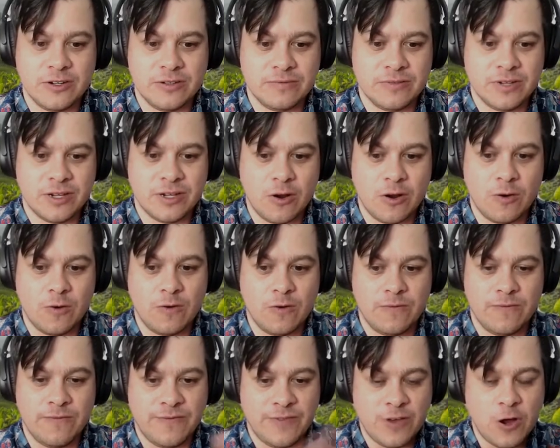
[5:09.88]
go
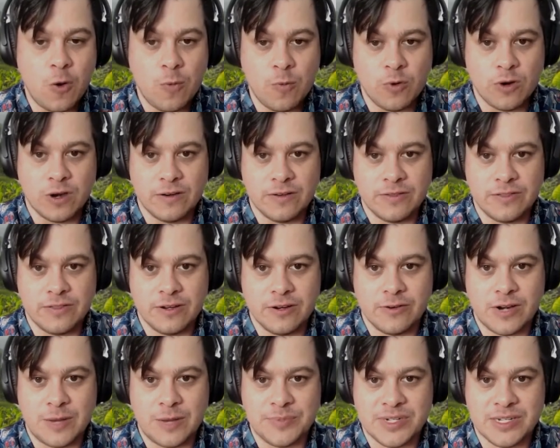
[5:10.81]
film where the
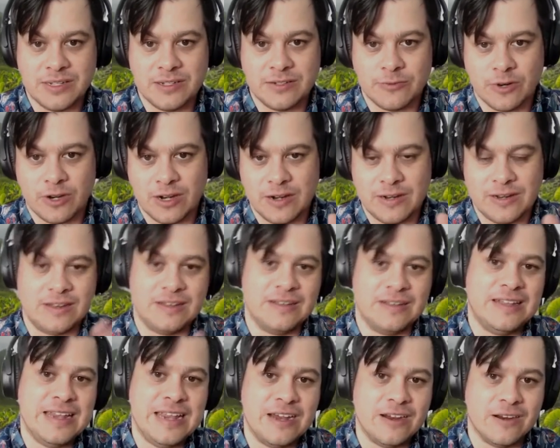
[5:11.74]
eruptions were
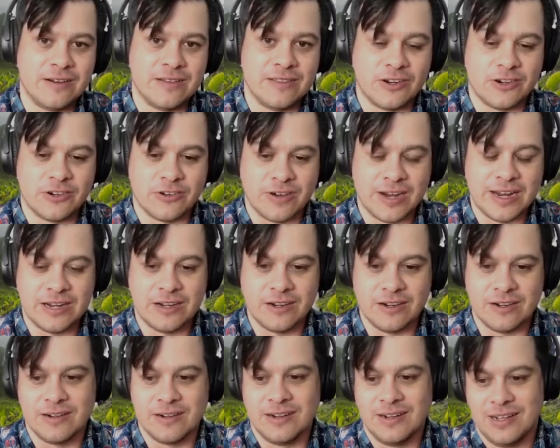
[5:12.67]
near the
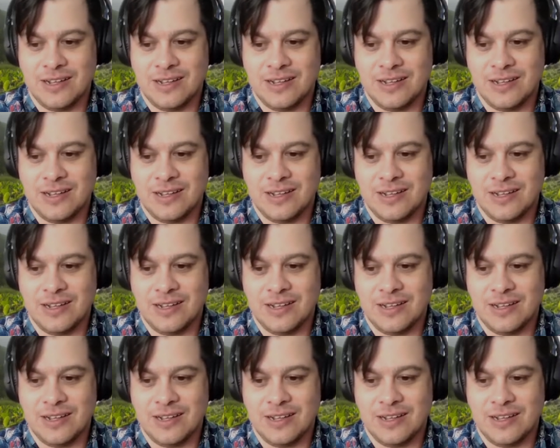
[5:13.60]
crater,